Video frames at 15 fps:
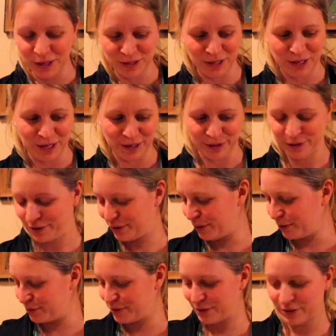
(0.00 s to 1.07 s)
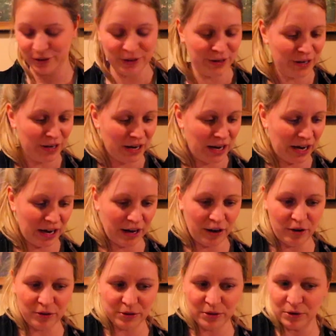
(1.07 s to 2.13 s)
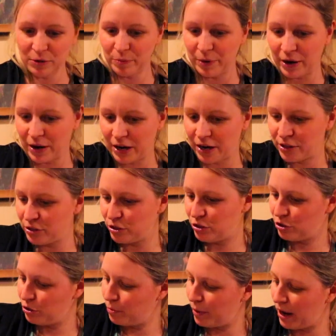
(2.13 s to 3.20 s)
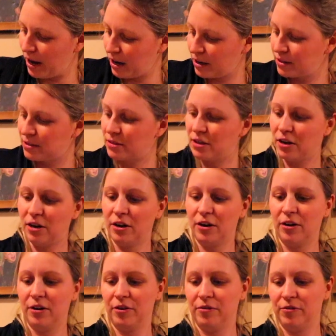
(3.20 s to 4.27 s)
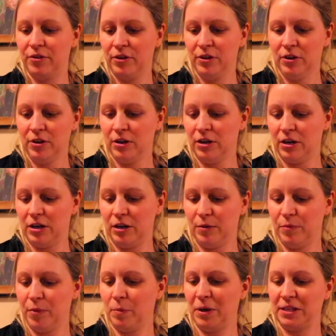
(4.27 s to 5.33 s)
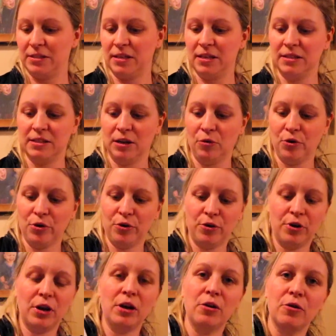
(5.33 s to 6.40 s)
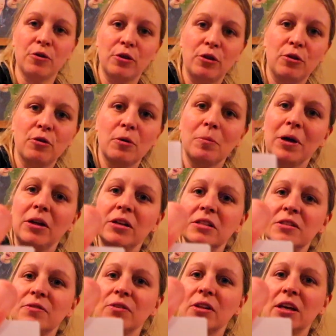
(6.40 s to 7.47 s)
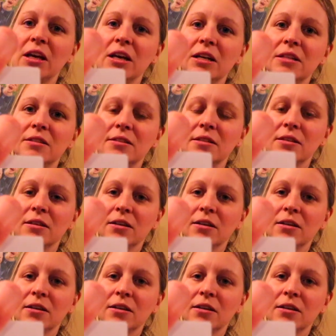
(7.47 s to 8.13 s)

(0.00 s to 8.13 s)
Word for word: as it gets closer. I also bought two packs of um, the Mexican sour gherkin or the cucamelons for the kids.